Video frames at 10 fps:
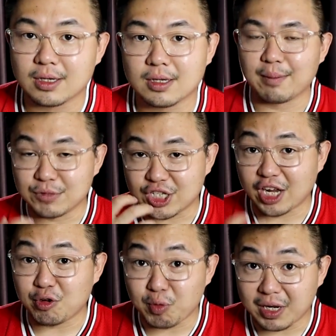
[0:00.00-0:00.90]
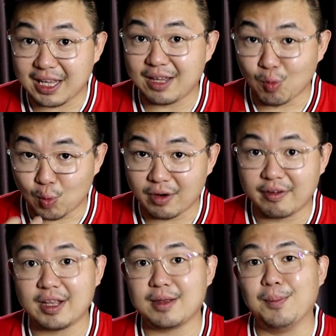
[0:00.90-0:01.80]
I'm genuinely
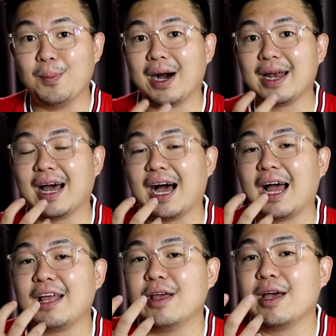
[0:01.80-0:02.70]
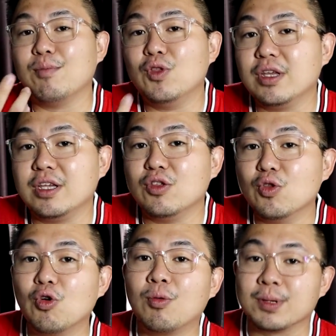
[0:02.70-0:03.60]
worried, but I am in
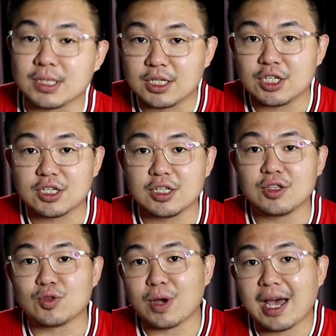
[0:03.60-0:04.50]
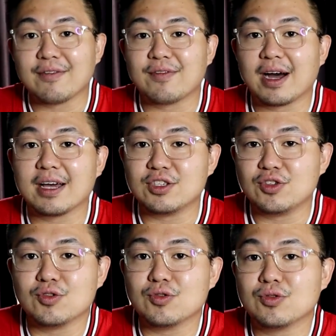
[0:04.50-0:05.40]
no position to advise
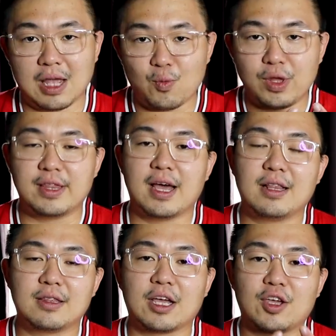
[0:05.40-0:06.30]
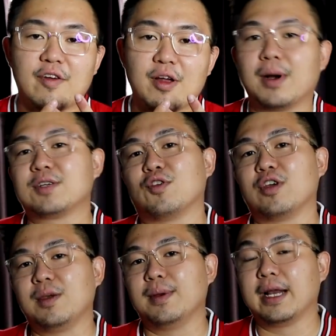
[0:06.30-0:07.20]
you. And with that, thank you very much for
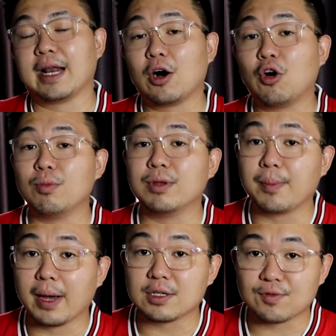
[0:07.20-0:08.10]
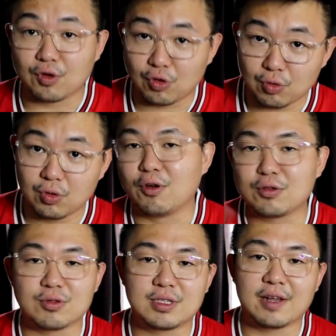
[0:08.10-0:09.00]
your email, and I hope the best for you. For those
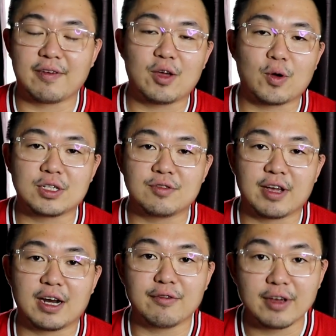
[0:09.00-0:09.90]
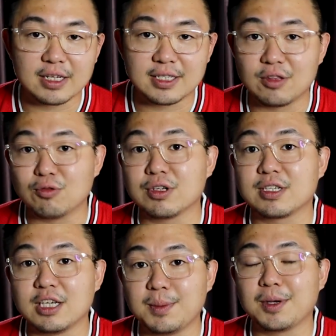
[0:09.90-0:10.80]
who still have any questions regarding real estate, do
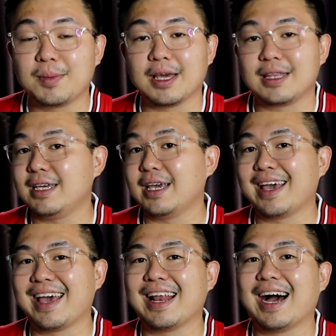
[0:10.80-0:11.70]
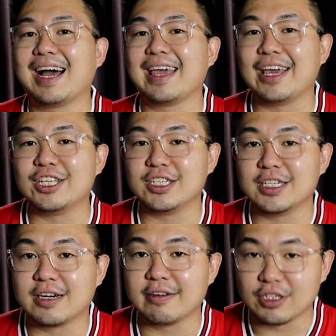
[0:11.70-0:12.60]
just email me at
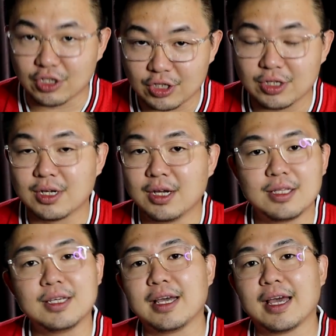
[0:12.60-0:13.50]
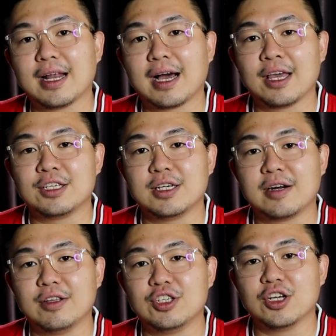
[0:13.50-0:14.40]

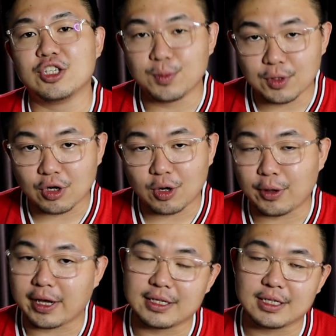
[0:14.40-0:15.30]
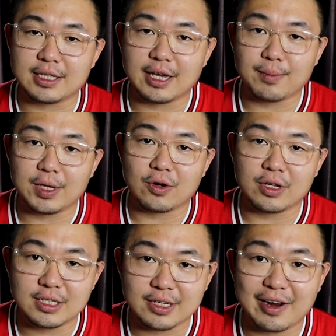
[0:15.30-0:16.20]
taniherng@gmail.com, or you can just DM me on
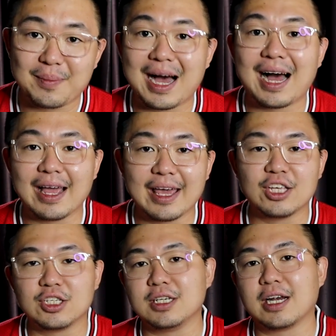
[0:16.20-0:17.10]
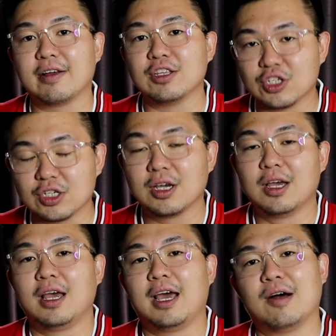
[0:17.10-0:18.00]
Instagram, iherng,
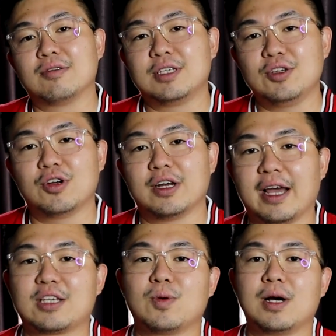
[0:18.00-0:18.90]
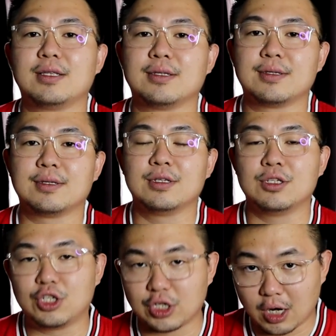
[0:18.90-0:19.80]
and I'll see you on the next one.
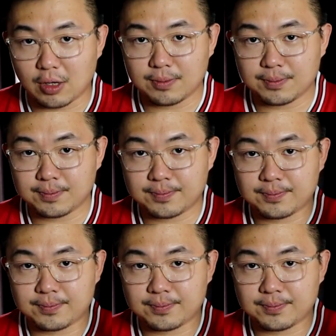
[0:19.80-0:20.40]
Ciao.